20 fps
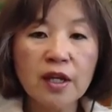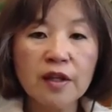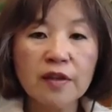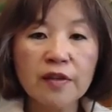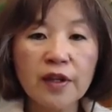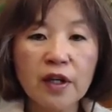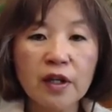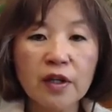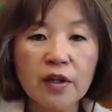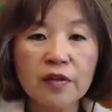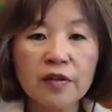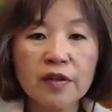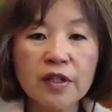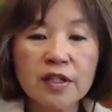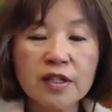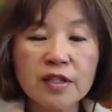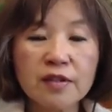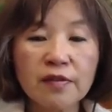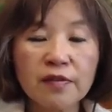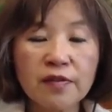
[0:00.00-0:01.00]
that
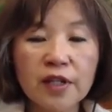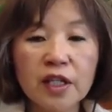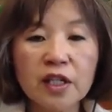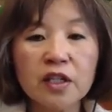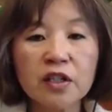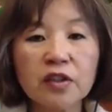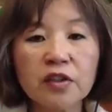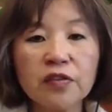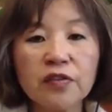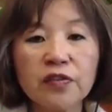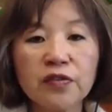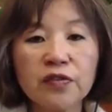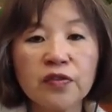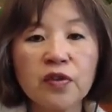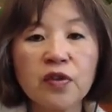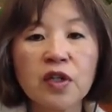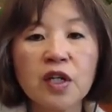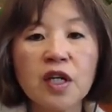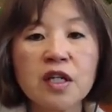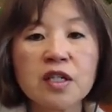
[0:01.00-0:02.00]
this is a vehicle
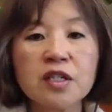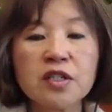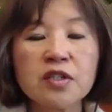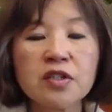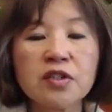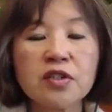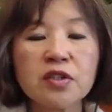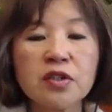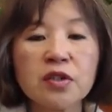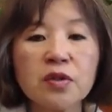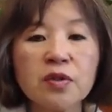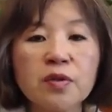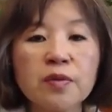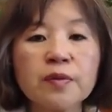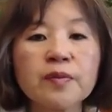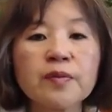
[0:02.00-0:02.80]
for us to